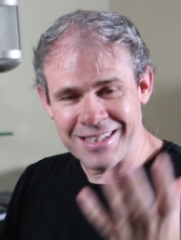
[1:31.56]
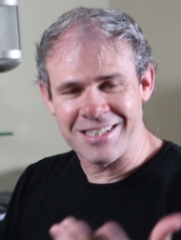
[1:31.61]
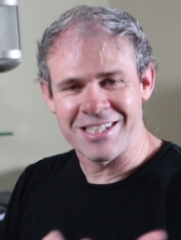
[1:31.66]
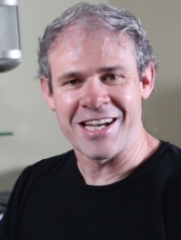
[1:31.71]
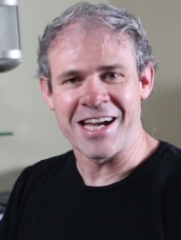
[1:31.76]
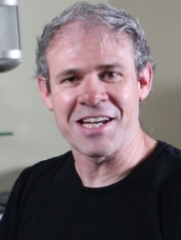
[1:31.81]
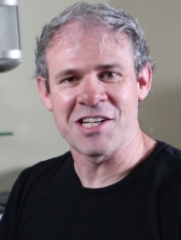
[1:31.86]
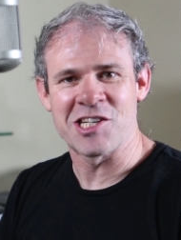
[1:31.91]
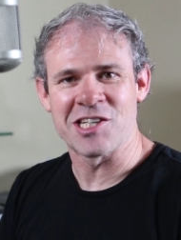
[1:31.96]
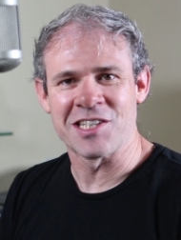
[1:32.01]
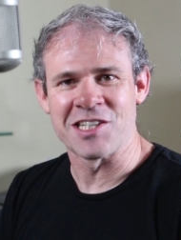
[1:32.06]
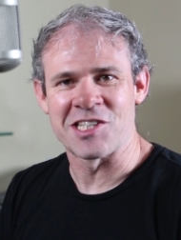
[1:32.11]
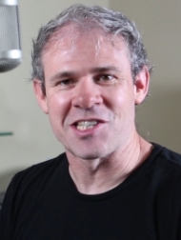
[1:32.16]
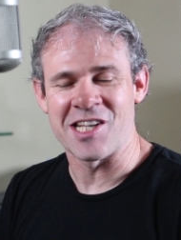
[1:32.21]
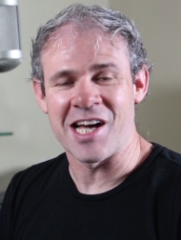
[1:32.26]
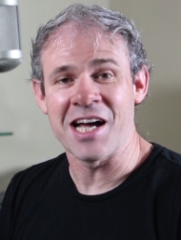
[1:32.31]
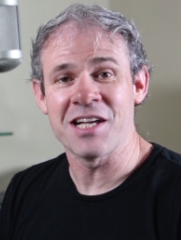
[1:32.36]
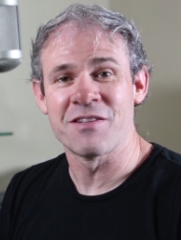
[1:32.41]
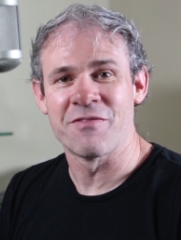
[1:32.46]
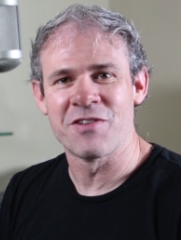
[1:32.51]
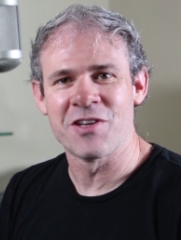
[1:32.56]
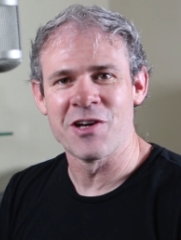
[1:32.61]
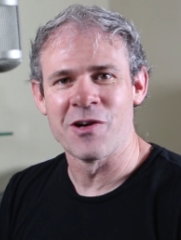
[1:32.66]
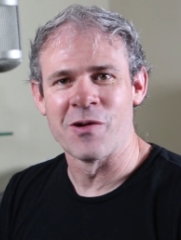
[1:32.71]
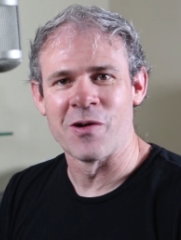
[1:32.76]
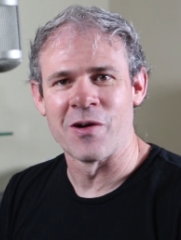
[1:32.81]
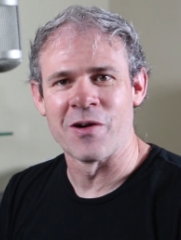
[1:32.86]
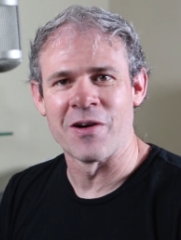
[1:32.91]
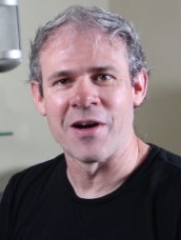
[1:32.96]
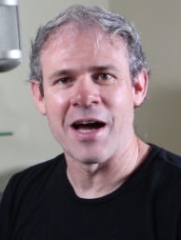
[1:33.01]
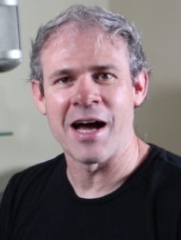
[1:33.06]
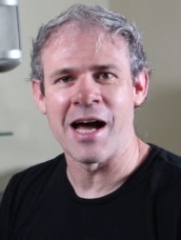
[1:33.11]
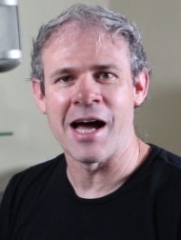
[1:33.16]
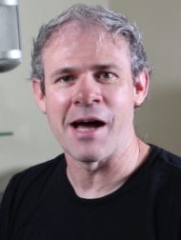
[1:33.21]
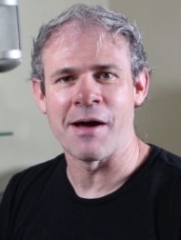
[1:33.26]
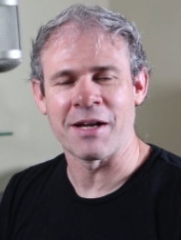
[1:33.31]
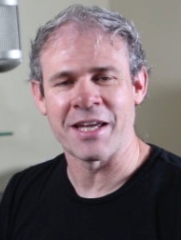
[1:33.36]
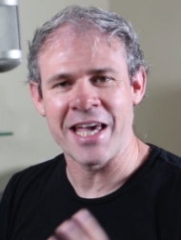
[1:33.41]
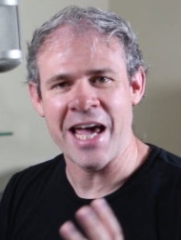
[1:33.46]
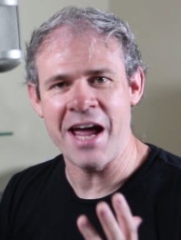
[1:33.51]
changing the size of your
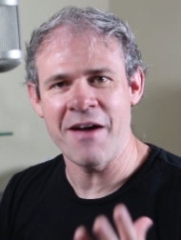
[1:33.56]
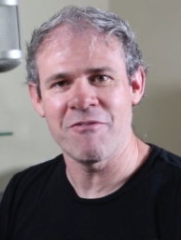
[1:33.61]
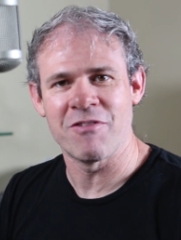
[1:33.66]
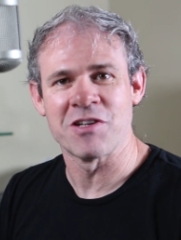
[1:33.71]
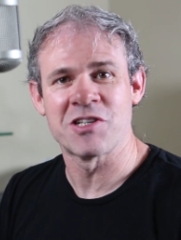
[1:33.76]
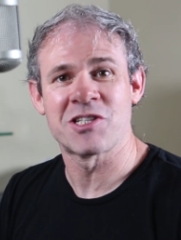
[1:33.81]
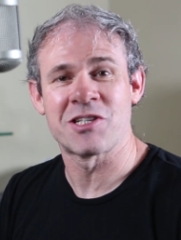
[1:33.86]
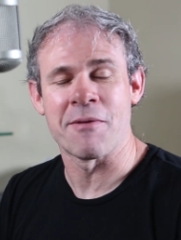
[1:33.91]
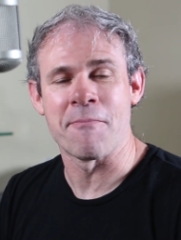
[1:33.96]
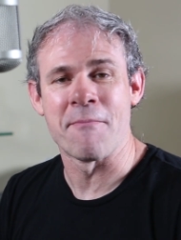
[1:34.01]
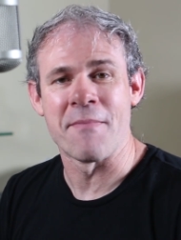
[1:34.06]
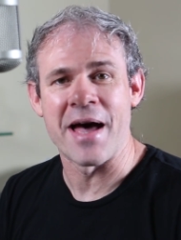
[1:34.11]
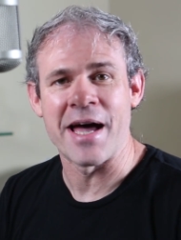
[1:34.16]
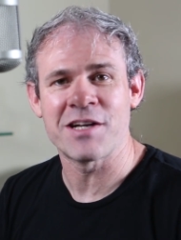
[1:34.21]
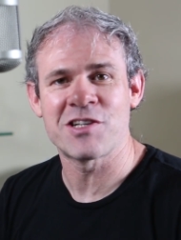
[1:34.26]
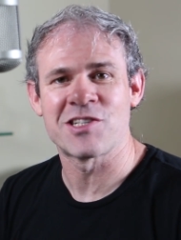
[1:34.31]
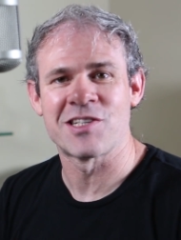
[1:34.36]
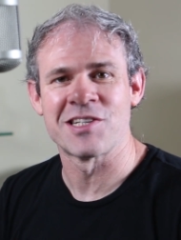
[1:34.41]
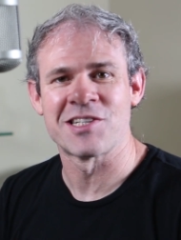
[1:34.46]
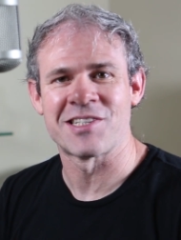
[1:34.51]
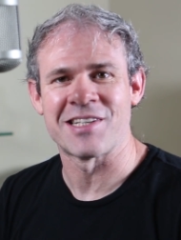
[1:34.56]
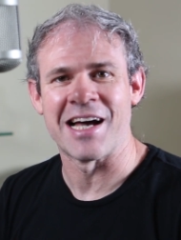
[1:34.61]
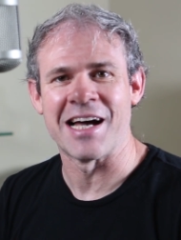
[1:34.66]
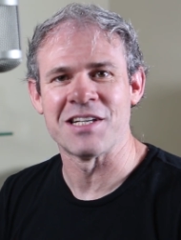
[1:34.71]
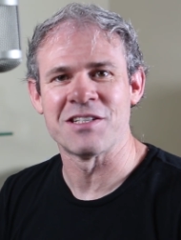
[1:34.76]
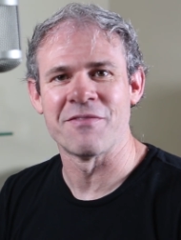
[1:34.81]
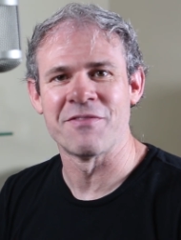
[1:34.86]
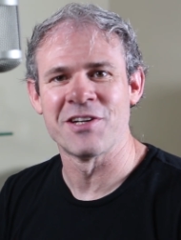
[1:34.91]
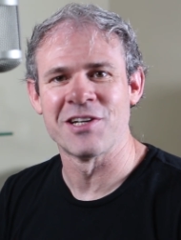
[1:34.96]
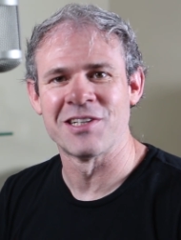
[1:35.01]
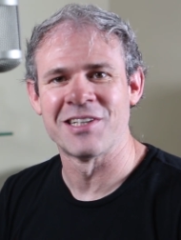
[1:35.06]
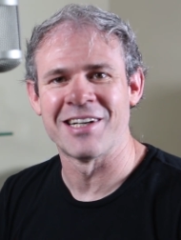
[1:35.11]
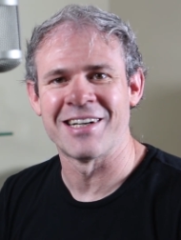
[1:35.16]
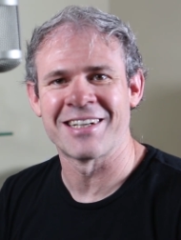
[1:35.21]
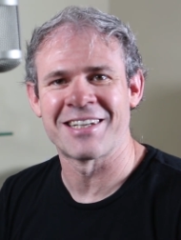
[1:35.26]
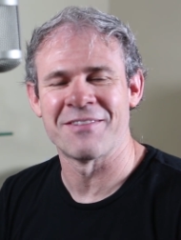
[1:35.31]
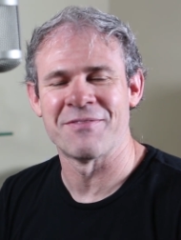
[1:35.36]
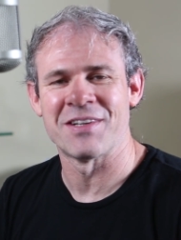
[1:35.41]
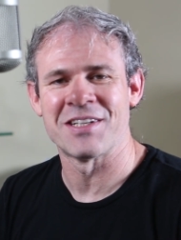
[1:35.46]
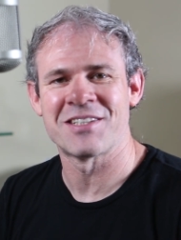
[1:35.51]
uh, canvas to match the size of your
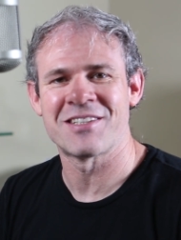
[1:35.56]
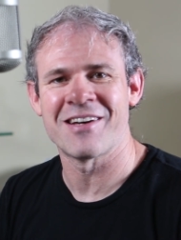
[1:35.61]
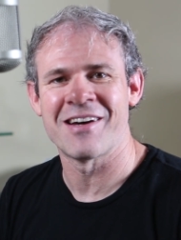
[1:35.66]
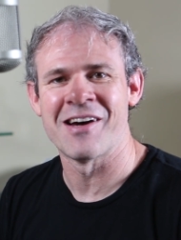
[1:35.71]
document.